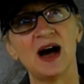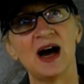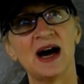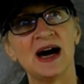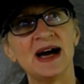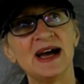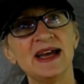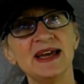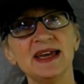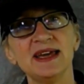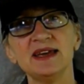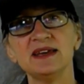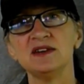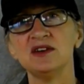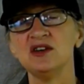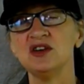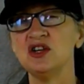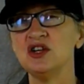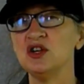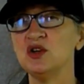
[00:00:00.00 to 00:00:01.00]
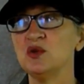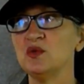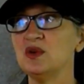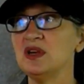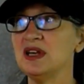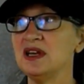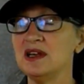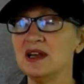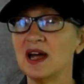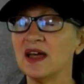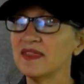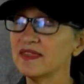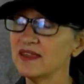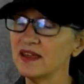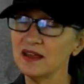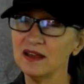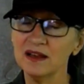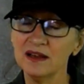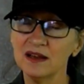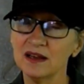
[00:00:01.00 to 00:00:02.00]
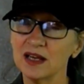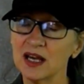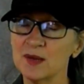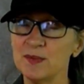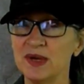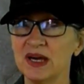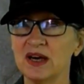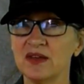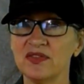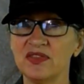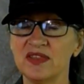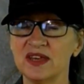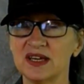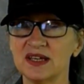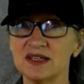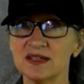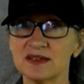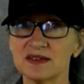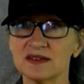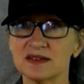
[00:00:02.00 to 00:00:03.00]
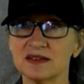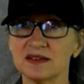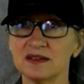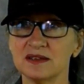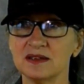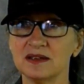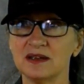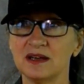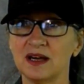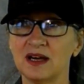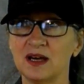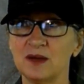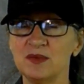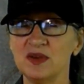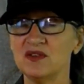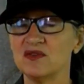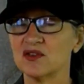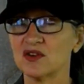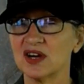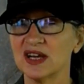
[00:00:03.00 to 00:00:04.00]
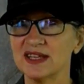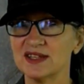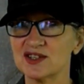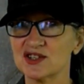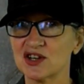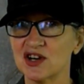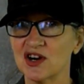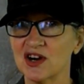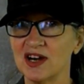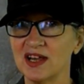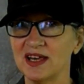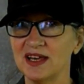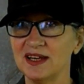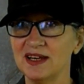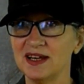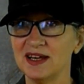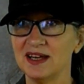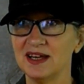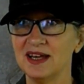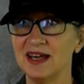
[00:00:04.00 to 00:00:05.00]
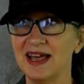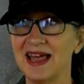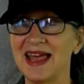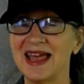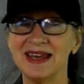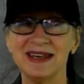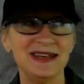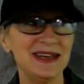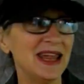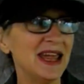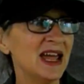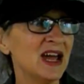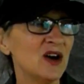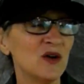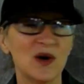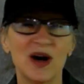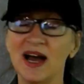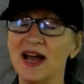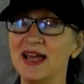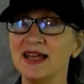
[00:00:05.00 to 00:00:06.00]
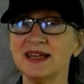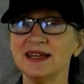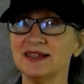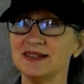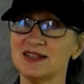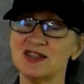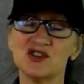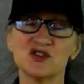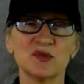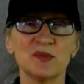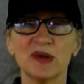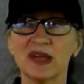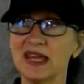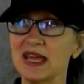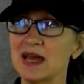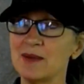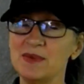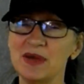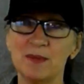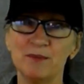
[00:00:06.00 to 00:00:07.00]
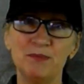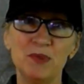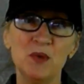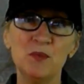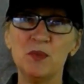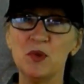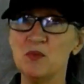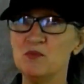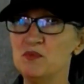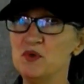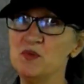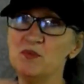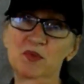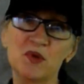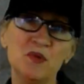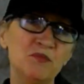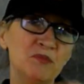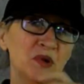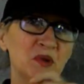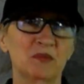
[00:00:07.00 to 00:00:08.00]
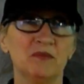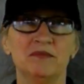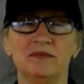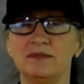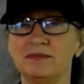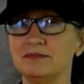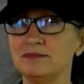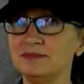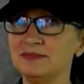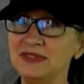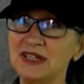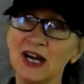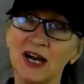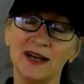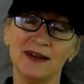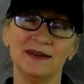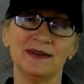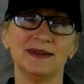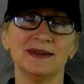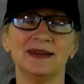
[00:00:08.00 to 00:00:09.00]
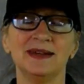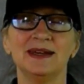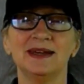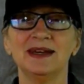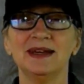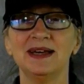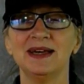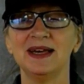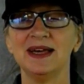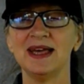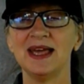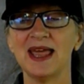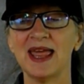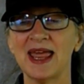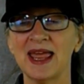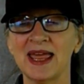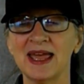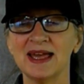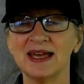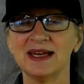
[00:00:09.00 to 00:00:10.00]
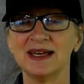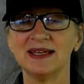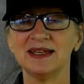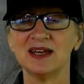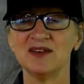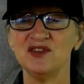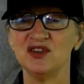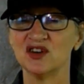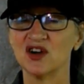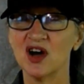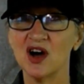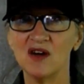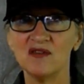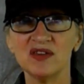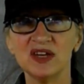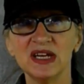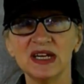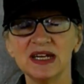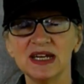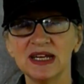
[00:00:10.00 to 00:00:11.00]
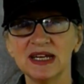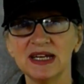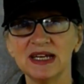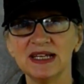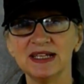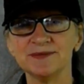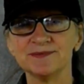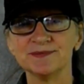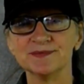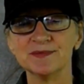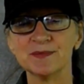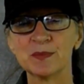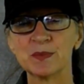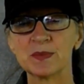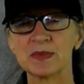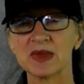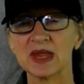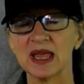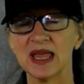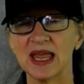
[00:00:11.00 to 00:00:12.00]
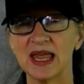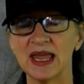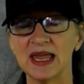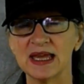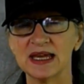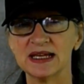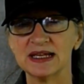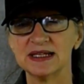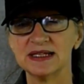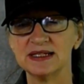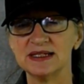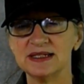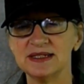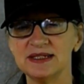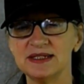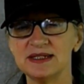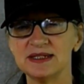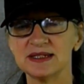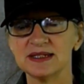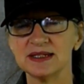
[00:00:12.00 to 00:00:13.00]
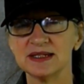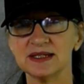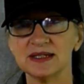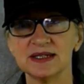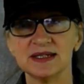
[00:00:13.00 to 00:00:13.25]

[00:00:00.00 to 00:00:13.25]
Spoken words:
I knew nothing about this before I started, and now I can strip a cabinet, boom, boom, boom, boom, boom, done. And I feel confident in it, and